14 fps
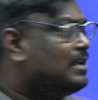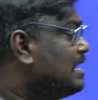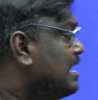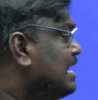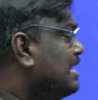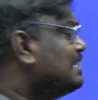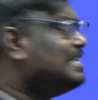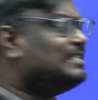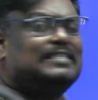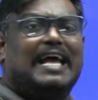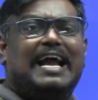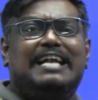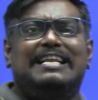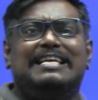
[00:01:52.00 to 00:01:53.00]
in the
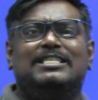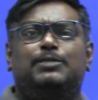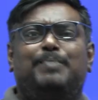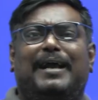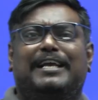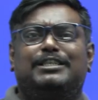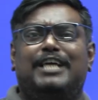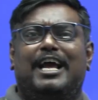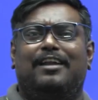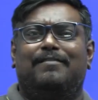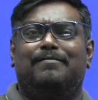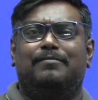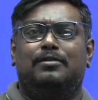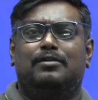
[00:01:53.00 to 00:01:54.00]
site inspection,
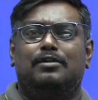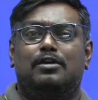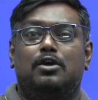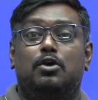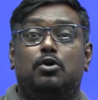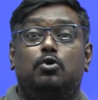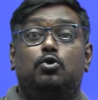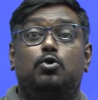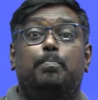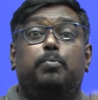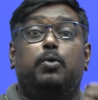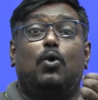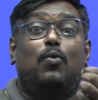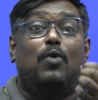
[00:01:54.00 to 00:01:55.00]
to
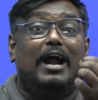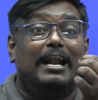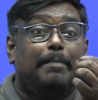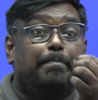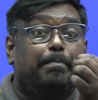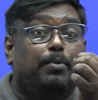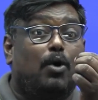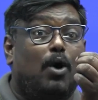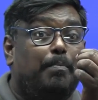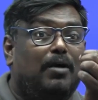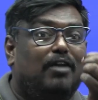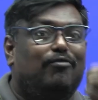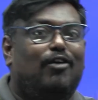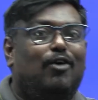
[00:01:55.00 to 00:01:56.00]
provide a proper
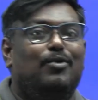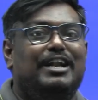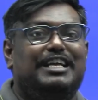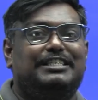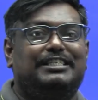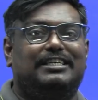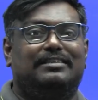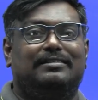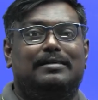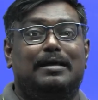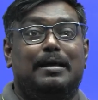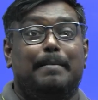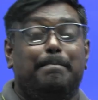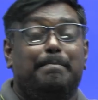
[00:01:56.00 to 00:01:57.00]
foundation
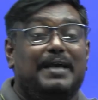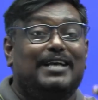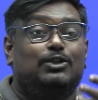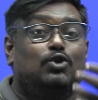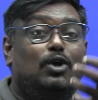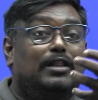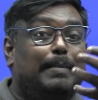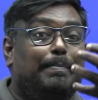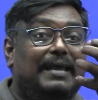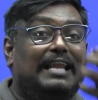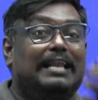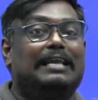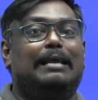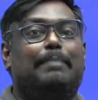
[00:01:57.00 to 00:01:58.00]
based on the
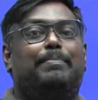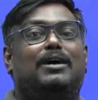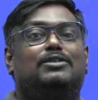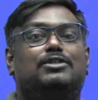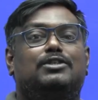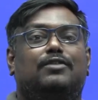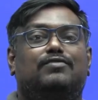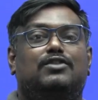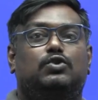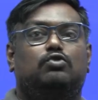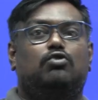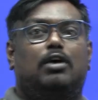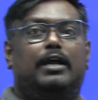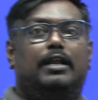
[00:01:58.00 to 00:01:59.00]
bearing capacity of the
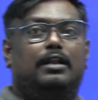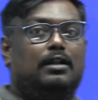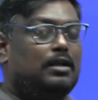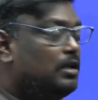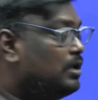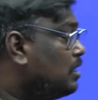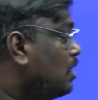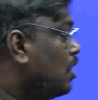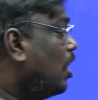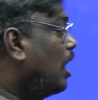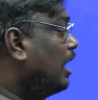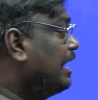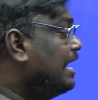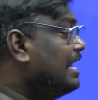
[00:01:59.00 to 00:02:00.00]
soil or
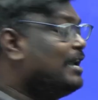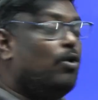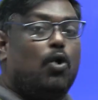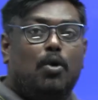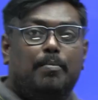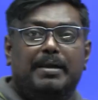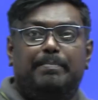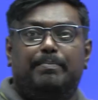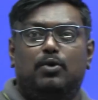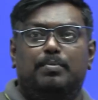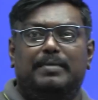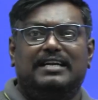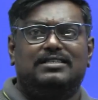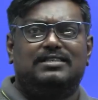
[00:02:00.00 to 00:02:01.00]
any home
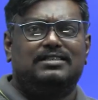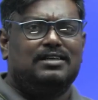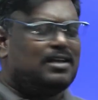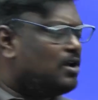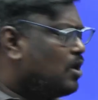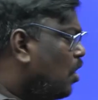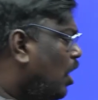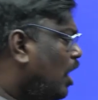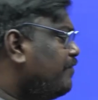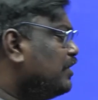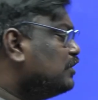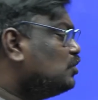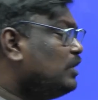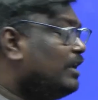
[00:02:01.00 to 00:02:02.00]
improvements. Or if you
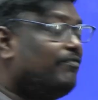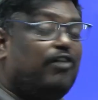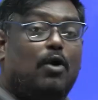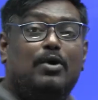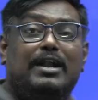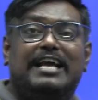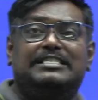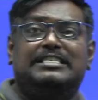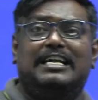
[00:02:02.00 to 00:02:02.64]
see foundation